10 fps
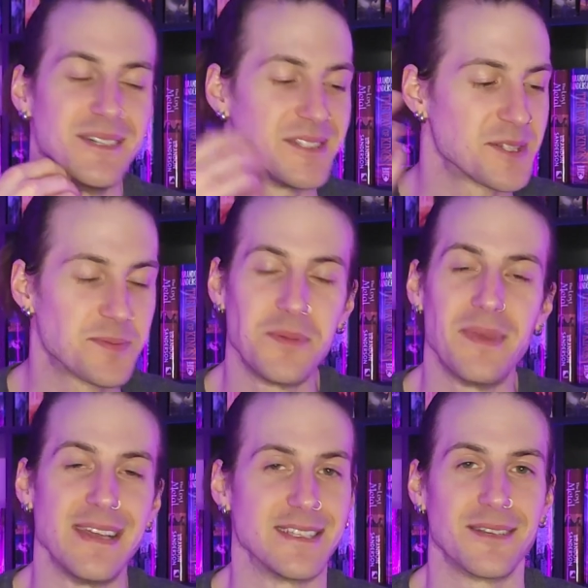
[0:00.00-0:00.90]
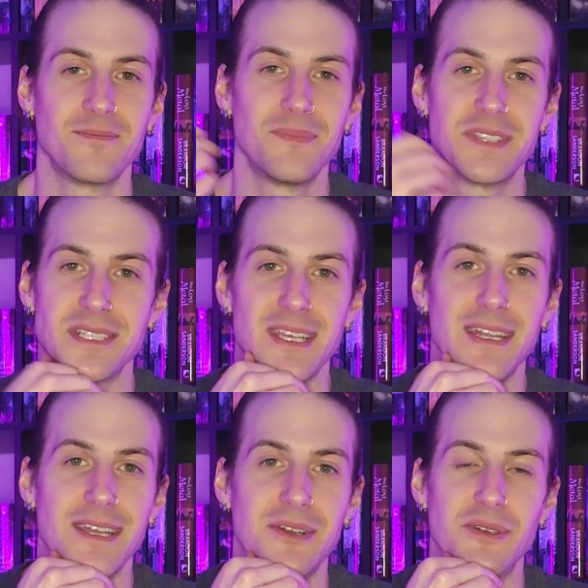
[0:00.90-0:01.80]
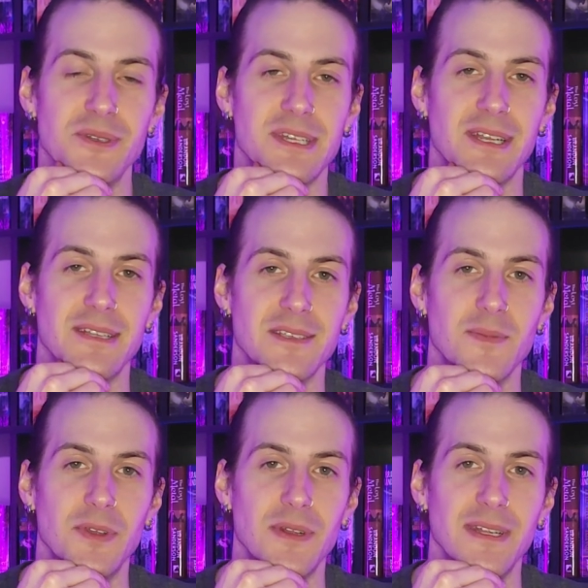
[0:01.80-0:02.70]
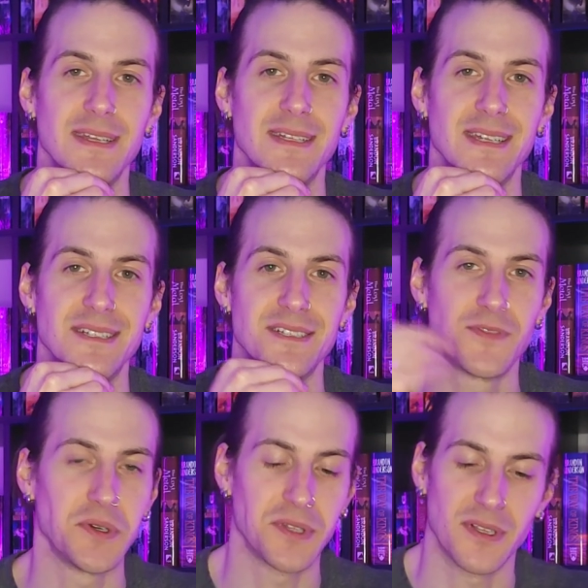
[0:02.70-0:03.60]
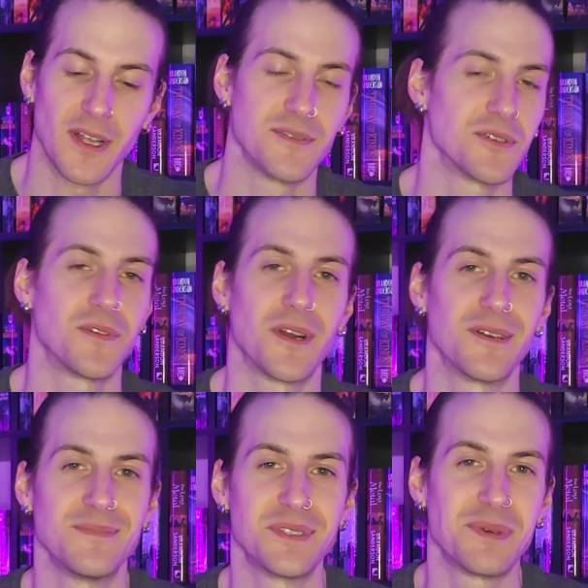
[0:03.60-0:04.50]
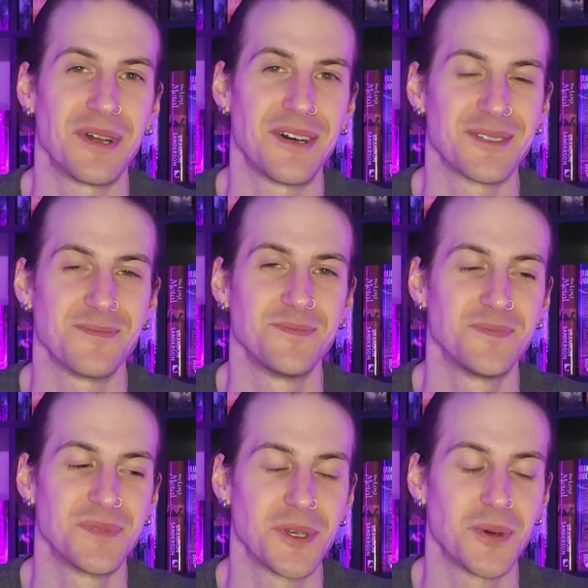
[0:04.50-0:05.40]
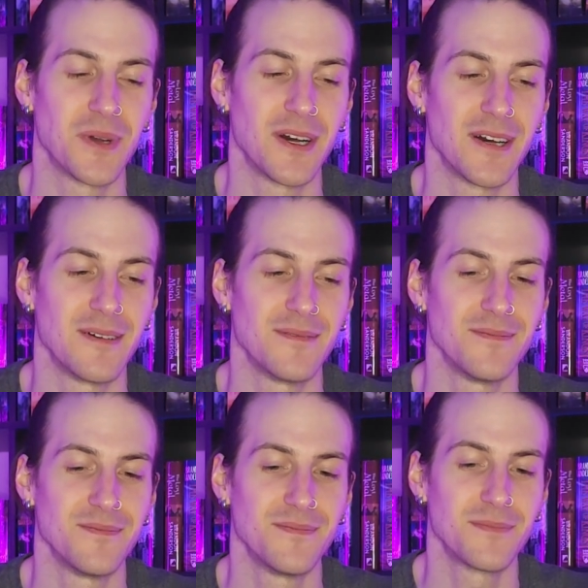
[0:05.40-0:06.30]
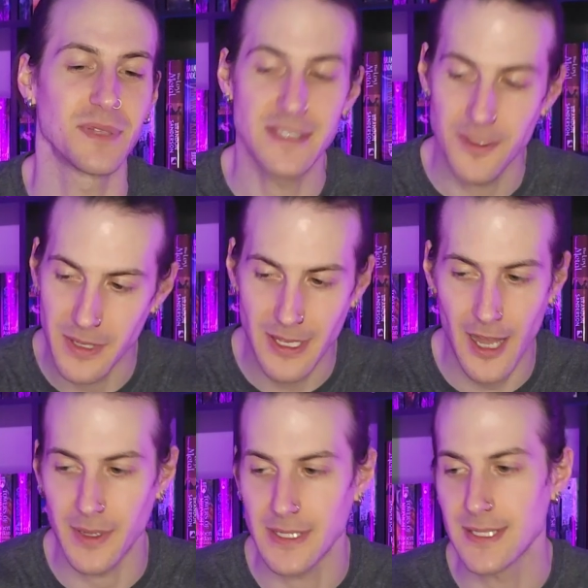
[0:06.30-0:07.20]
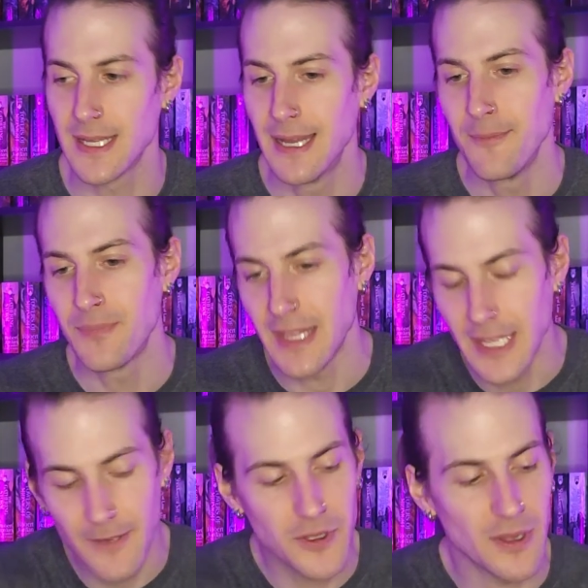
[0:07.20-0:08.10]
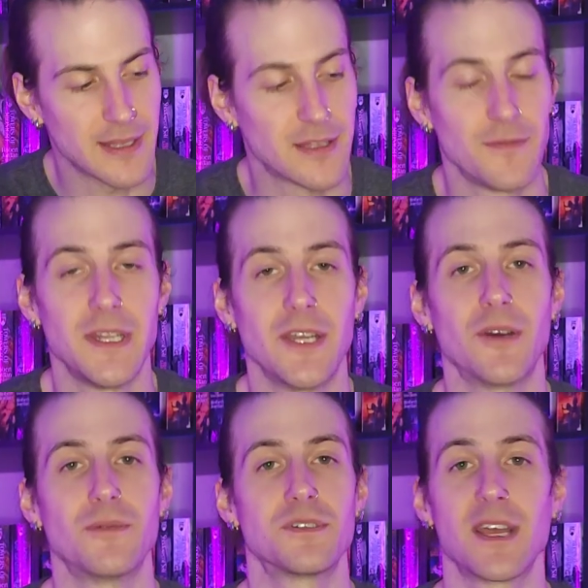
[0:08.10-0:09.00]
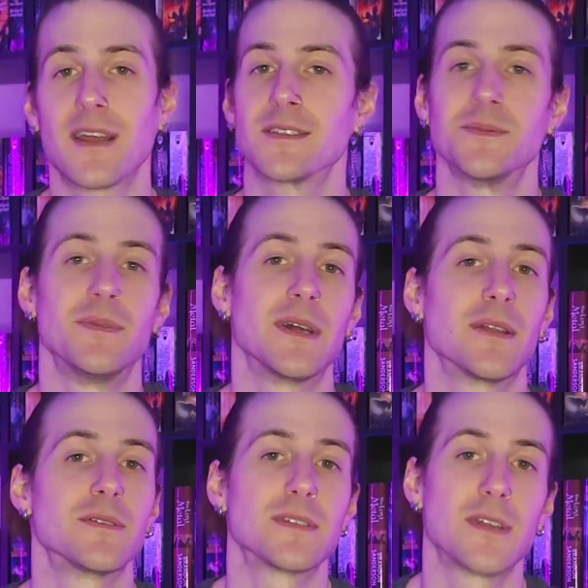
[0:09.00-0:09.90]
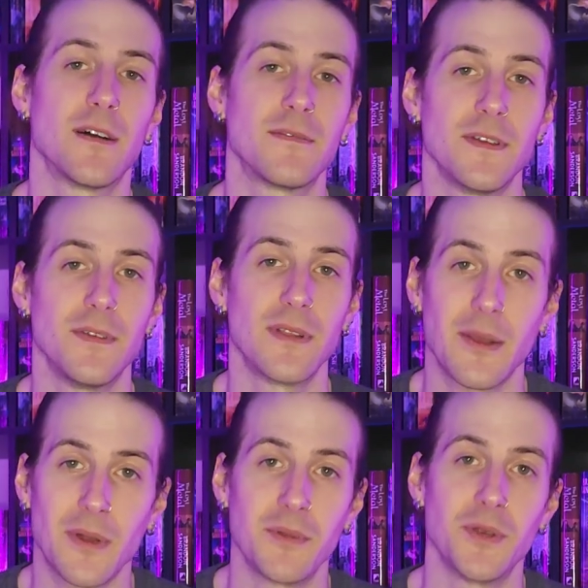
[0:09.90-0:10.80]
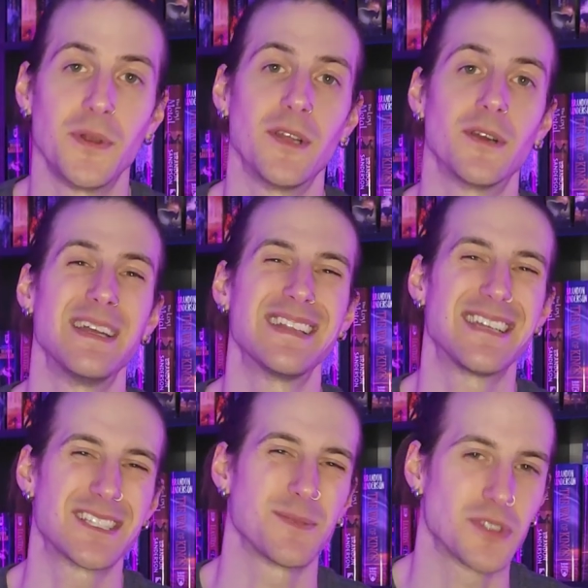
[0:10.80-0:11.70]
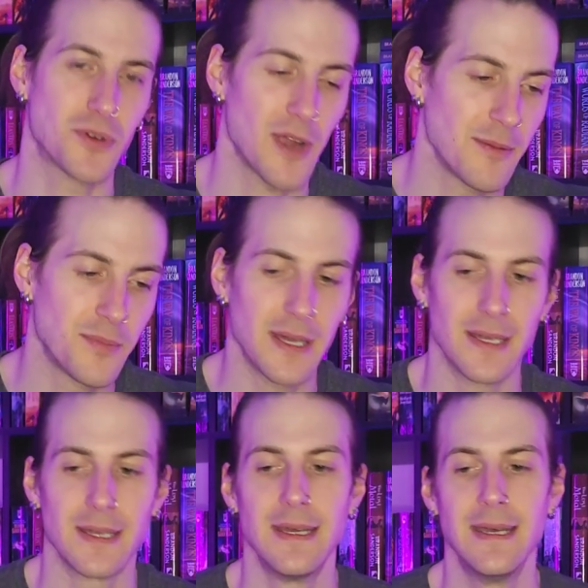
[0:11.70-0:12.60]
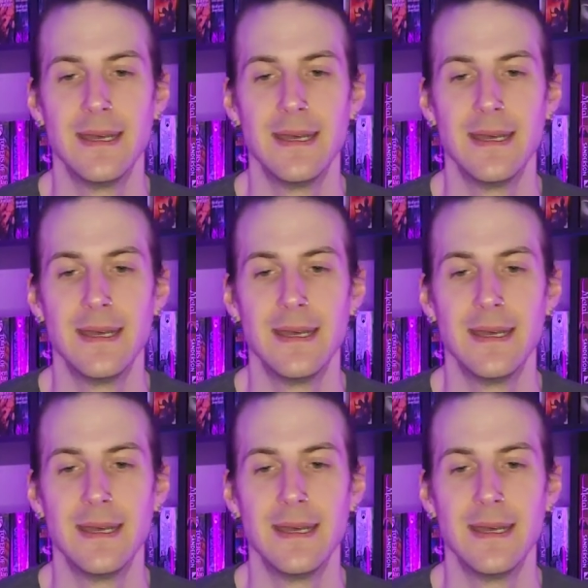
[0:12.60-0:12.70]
amazing just getting introduced into this community and just feeling the love so far. It's been awesome. So please leave me comments. If you like the video, check out some of my other stuff. If you like what I'm doing here, hit that subscribe button